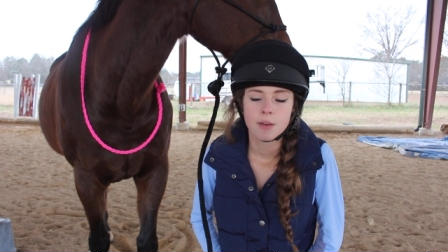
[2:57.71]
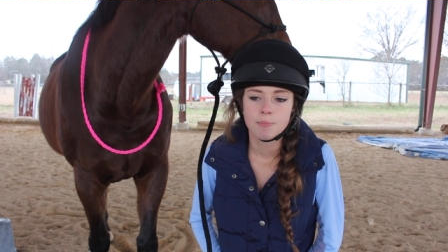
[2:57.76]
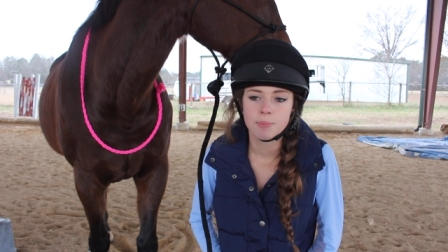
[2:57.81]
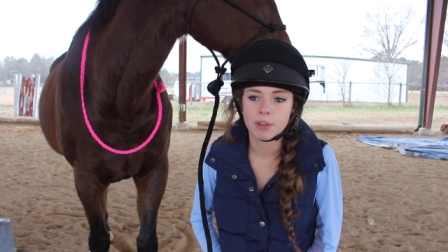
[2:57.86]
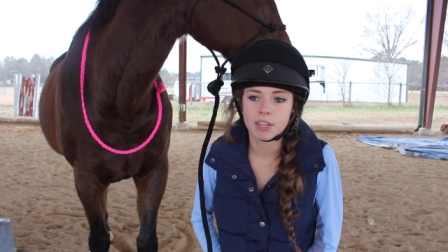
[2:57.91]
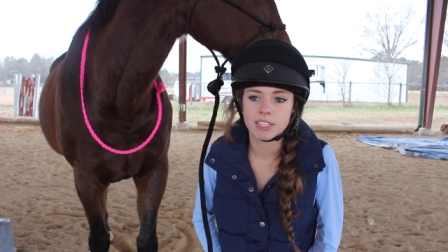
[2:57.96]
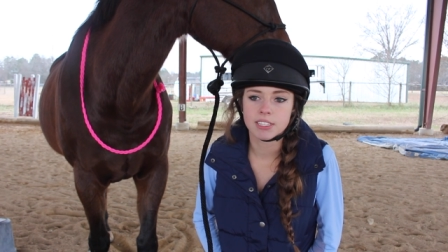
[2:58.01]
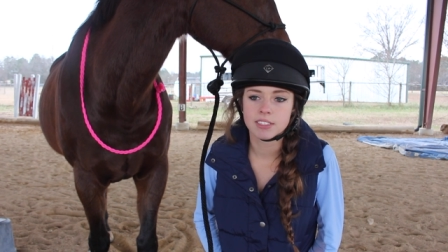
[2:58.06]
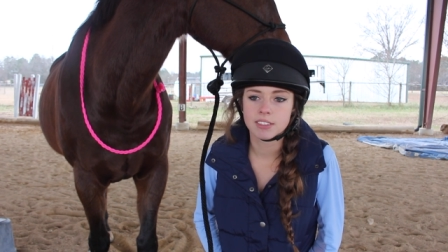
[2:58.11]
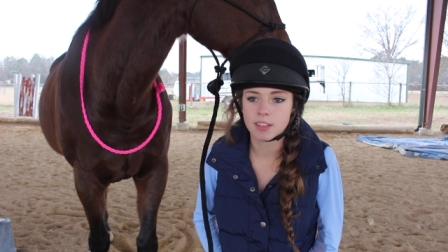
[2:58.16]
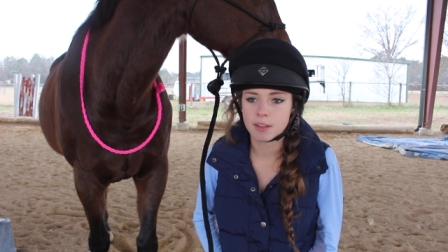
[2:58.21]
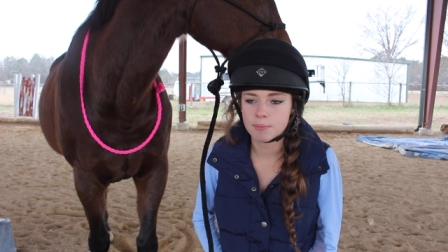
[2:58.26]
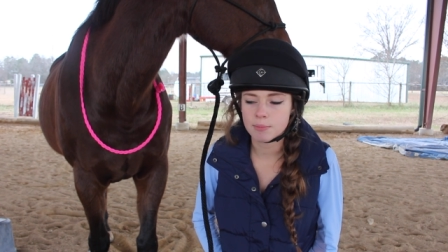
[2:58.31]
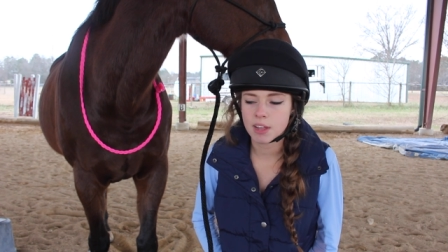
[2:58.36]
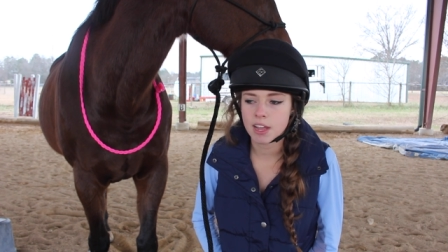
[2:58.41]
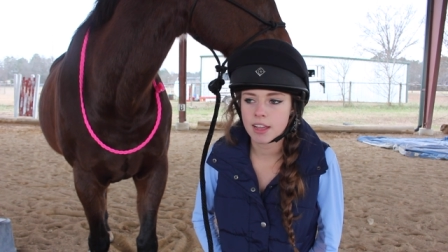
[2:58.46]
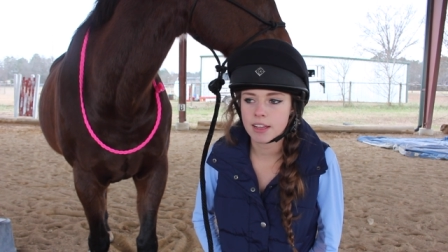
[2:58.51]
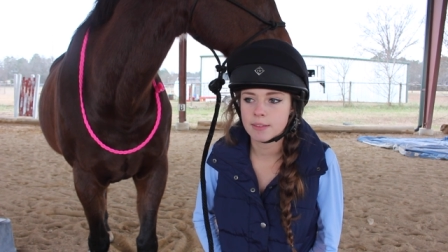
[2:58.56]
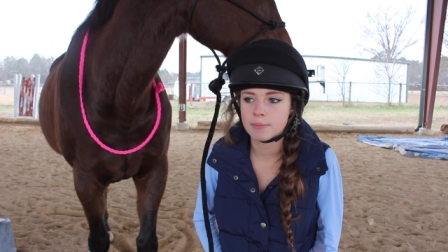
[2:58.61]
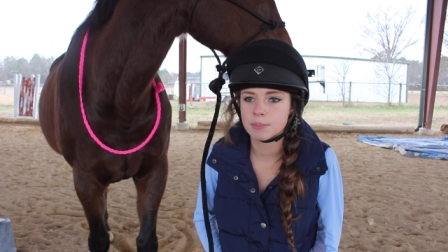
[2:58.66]
but
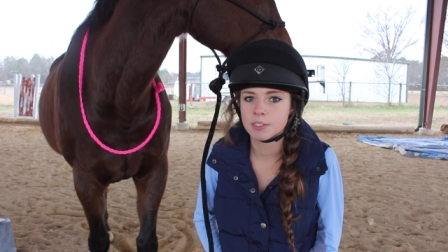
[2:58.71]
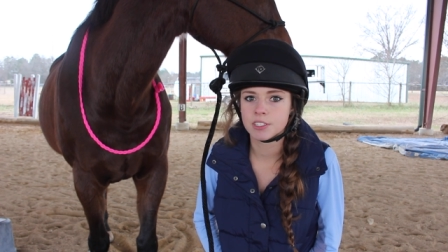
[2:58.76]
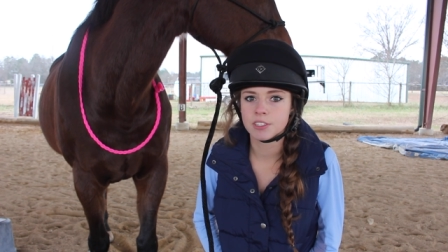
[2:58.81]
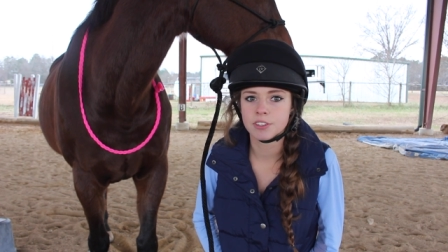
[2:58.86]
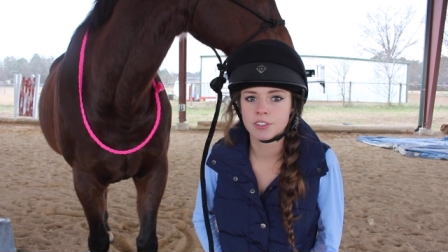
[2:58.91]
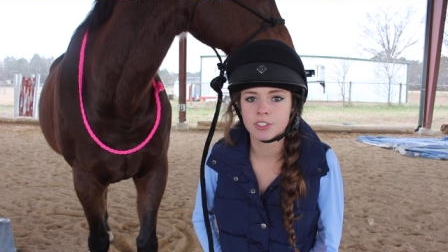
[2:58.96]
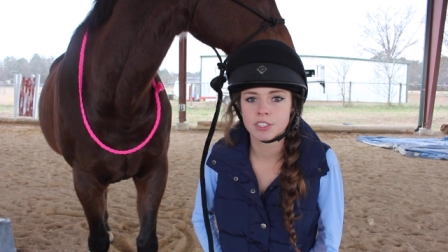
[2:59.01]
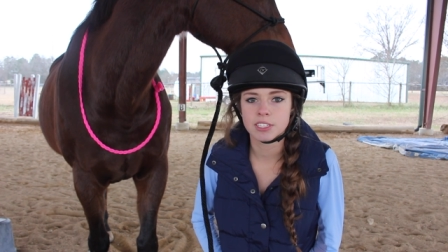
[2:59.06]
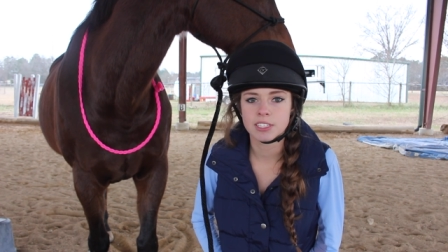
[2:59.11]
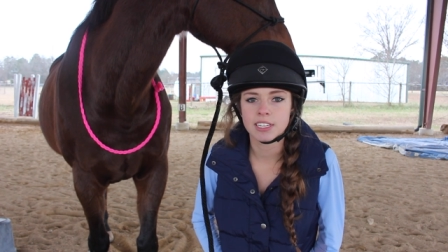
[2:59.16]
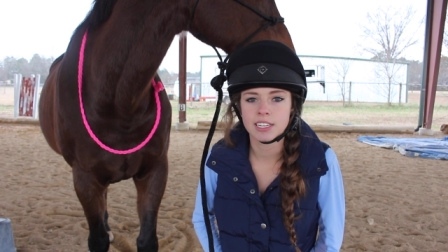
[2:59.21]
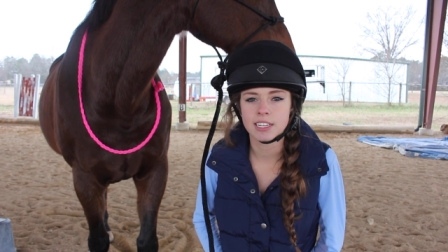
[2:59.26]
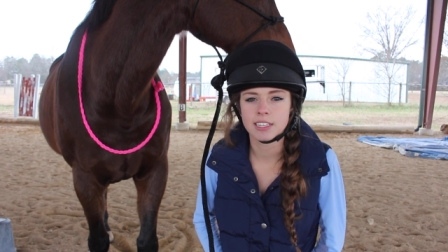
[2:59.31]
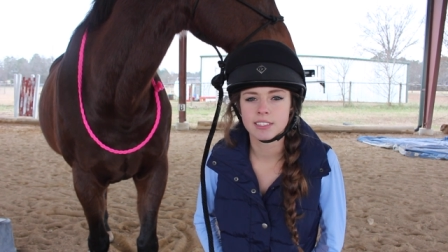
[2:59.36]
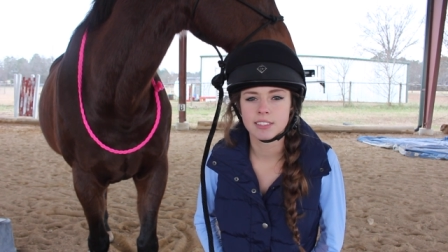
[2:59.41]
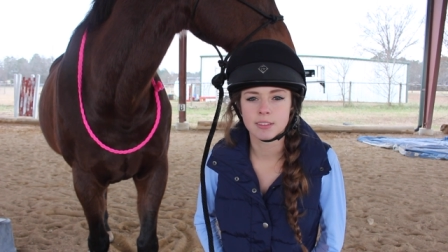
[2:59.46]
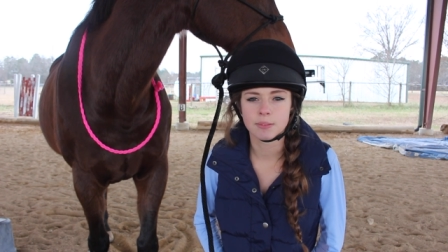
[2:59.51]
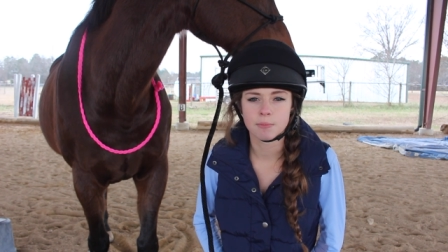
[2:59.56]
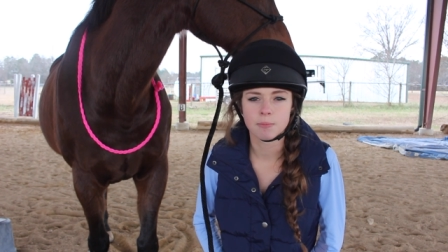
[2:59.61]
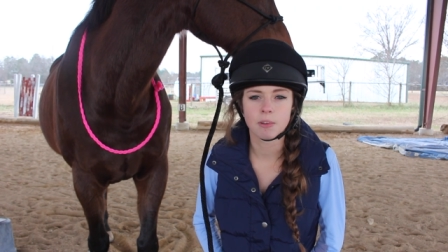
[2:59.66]
sometimes you just
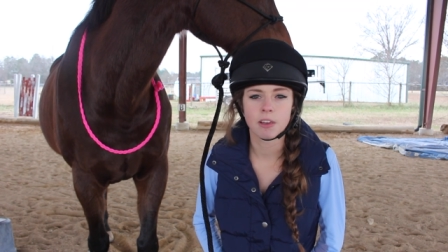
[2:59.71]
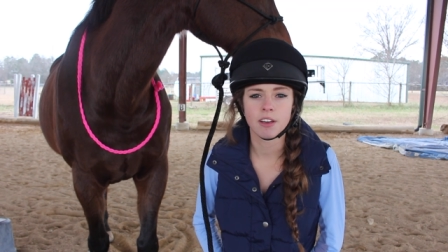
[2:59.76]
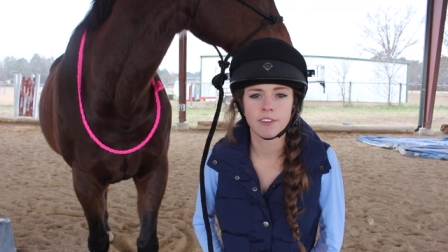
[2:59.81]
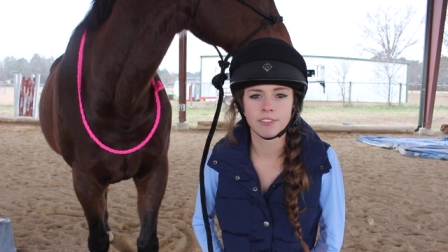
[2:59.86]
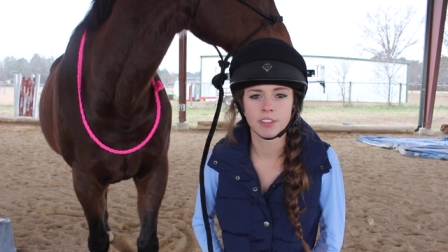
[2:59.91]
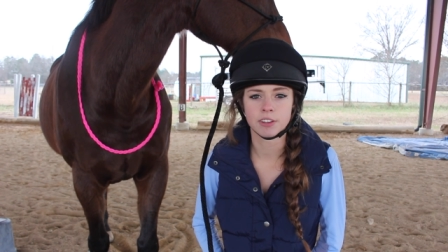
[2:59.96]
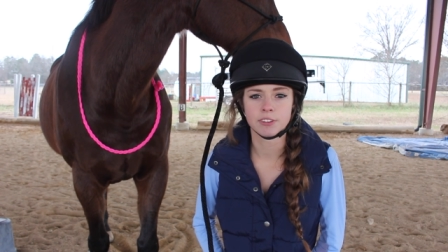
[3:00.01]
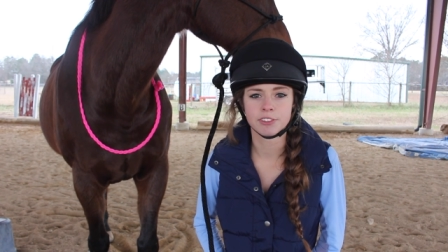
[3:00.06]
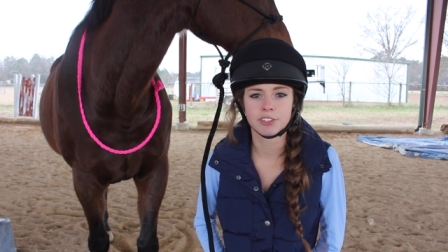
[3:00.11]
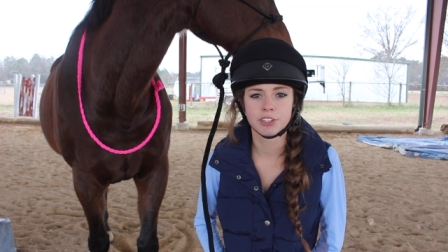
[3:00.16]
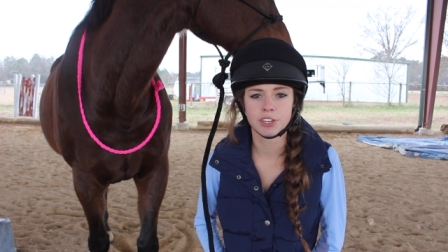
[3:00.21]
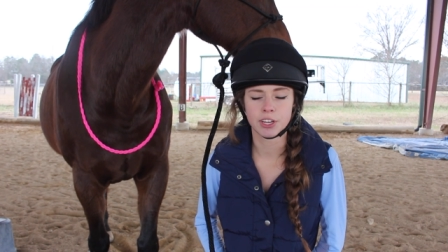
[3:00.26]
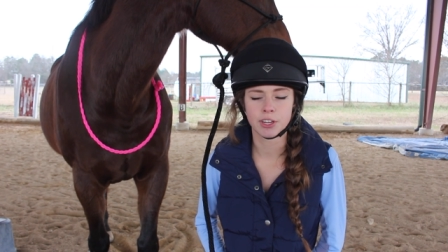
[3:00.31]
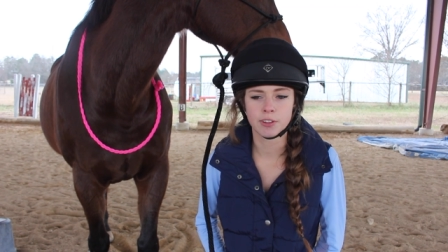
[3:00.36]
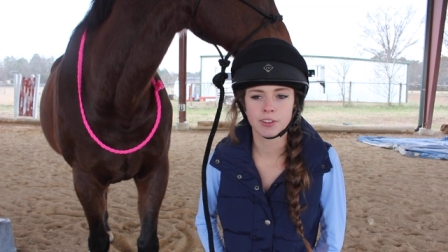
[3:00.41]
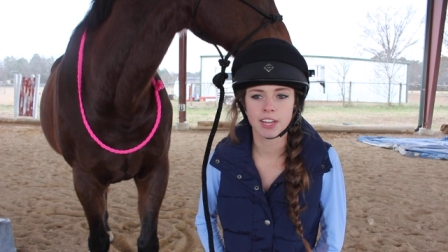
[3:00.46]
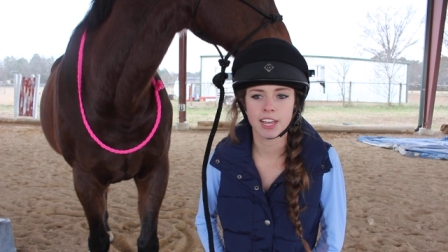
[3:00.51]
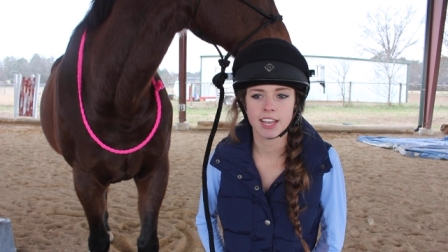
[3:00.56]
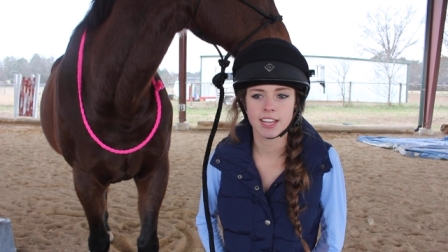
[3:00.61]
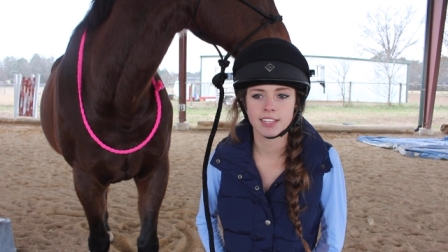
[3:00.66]
need some of those
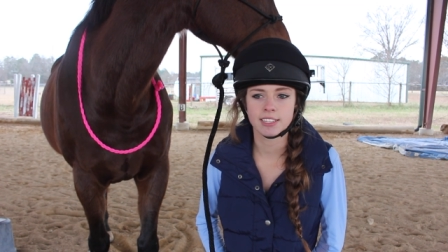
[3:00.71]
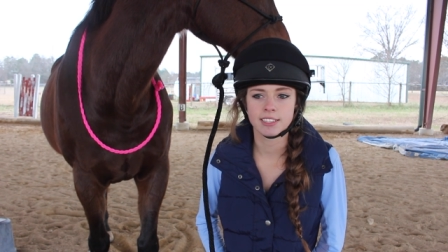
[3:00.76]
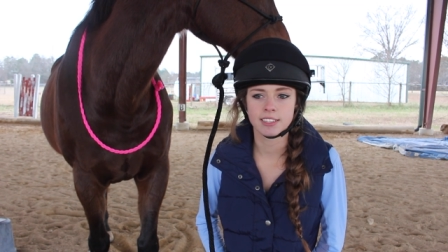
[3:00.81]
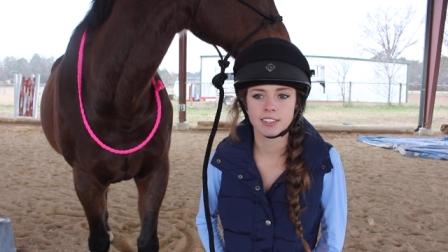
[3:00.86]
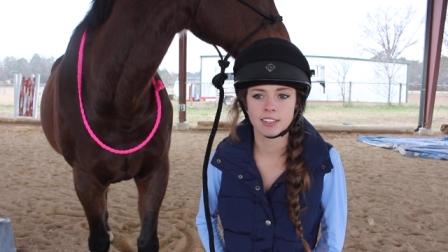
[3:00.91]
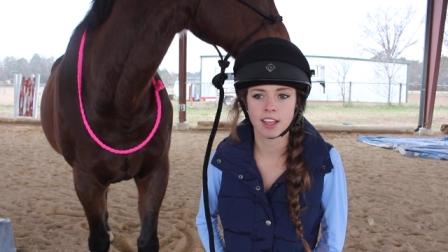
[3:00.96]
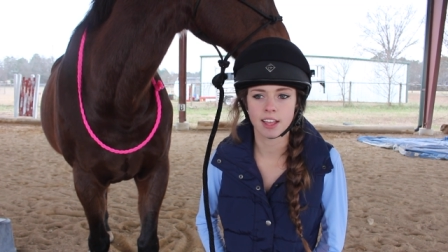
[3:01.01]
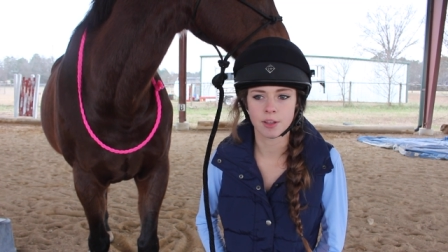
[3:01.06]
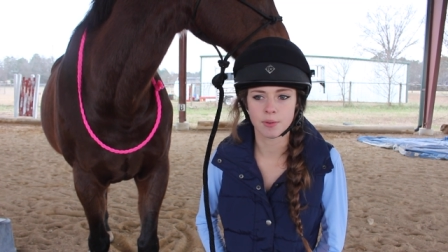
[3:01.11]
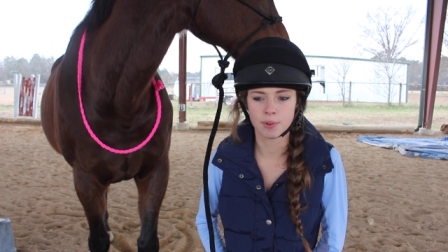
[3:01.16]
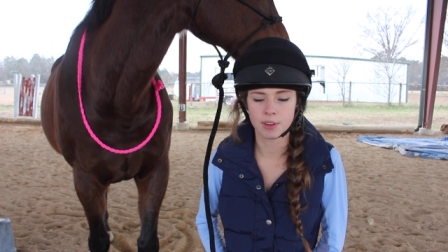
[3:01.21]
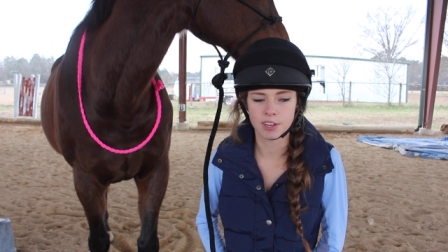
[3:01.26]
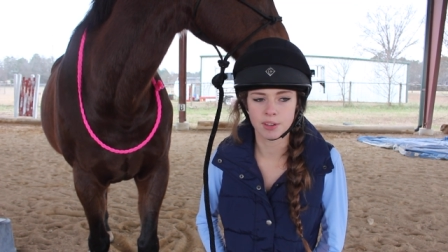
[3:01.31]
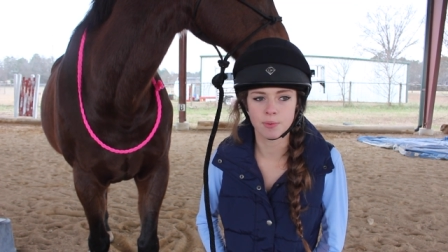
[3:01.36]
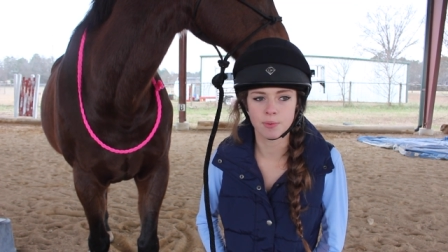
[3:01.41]
chill days, like when